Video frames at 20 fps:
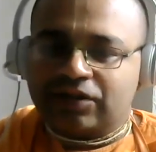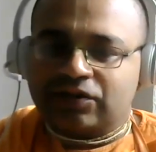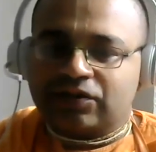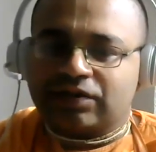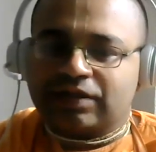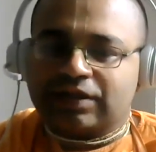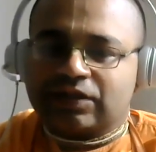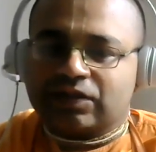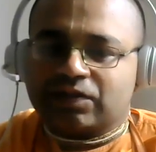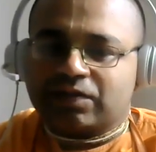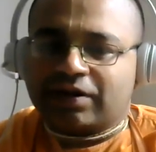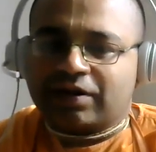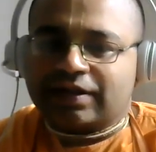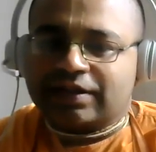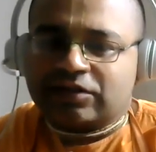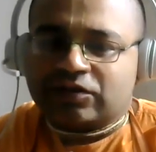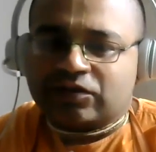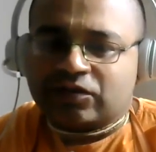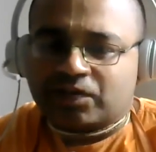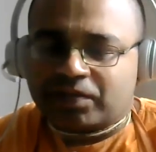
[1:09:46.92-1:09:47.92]
So this is what
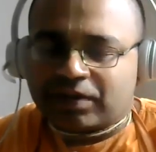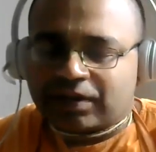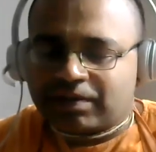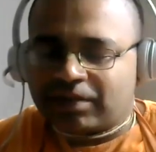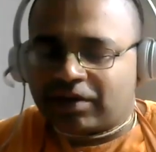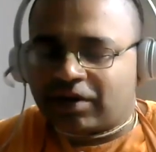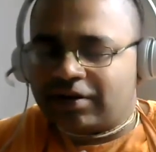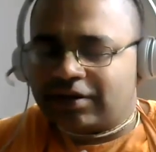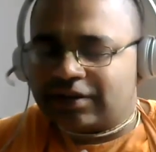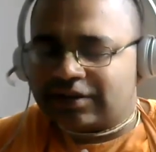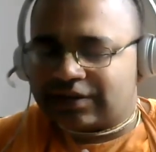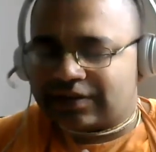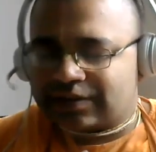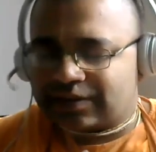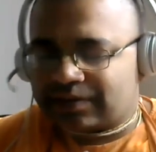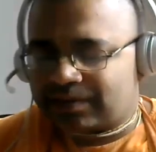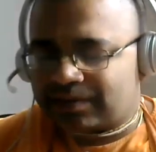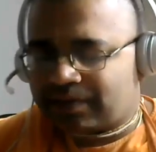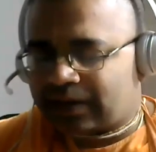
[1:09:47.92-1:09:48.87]
is Supreme Lord's